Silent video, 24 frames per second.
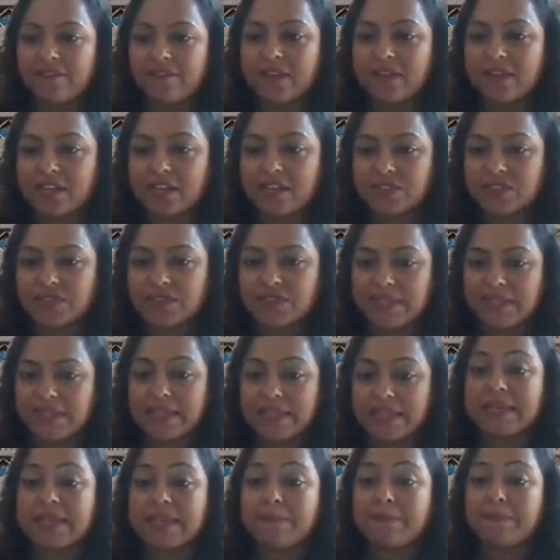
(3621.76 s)
any
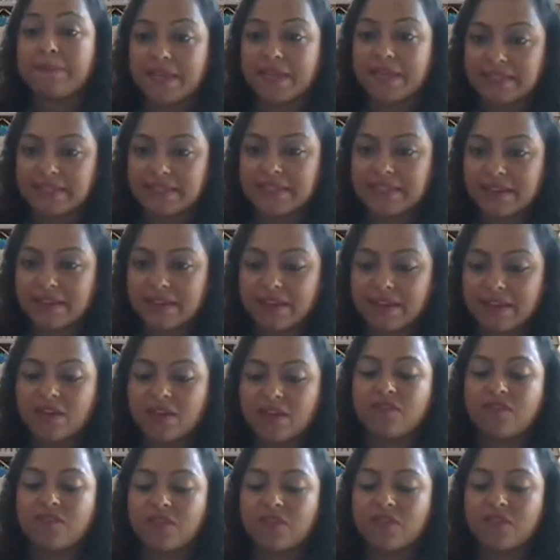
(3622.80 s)
financial year
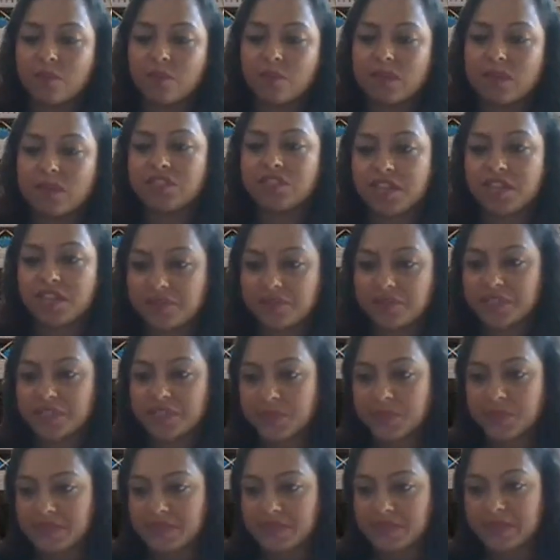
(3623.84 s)
commencing from 1
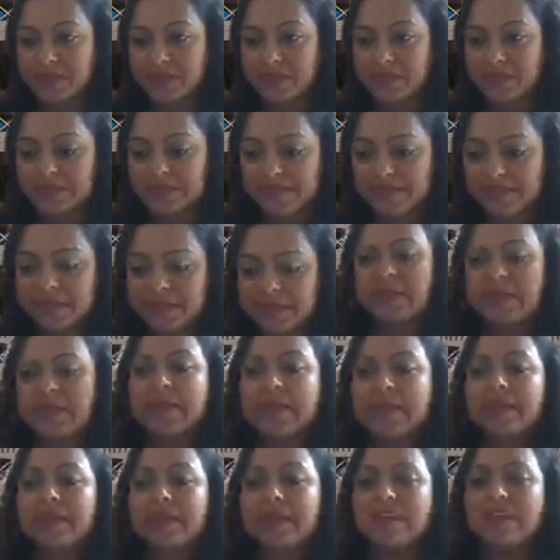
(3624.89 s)
January 2019.
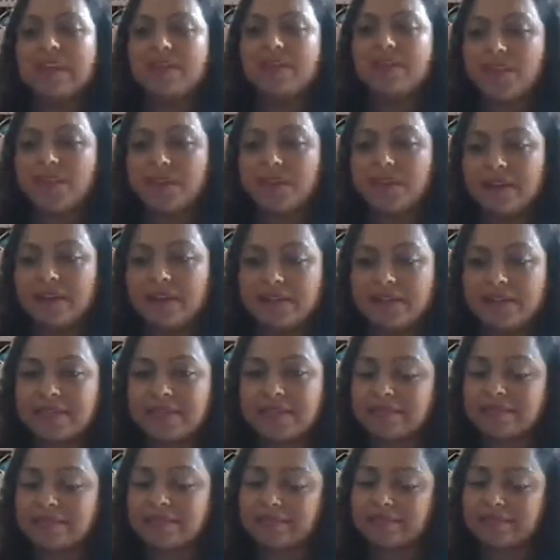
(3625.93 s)
If you
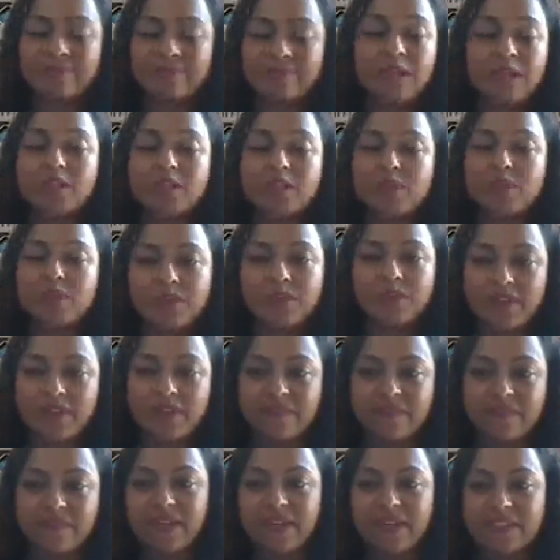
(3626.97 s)
conduct multiple
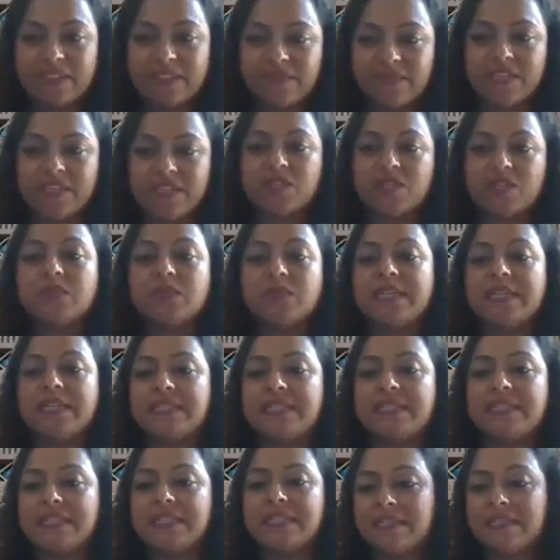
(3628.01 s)
relevant activities, you'll
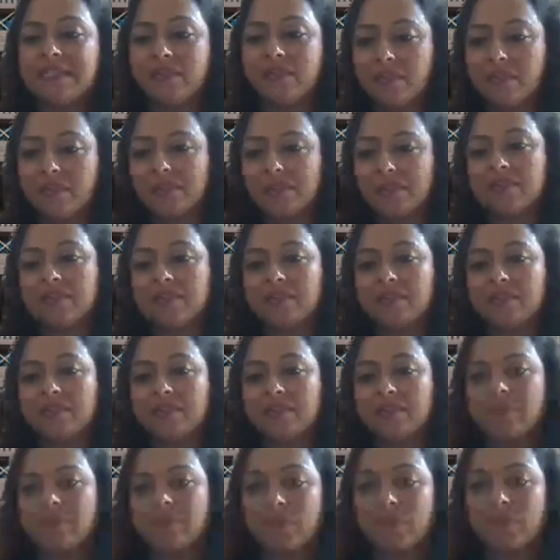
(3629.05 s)
need to list those,
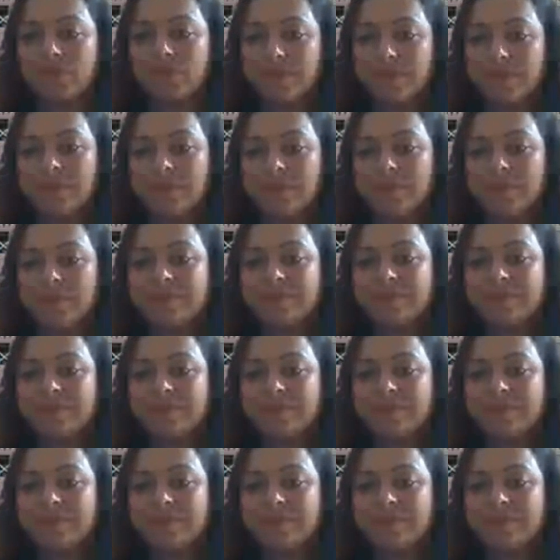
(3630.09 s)
all of them.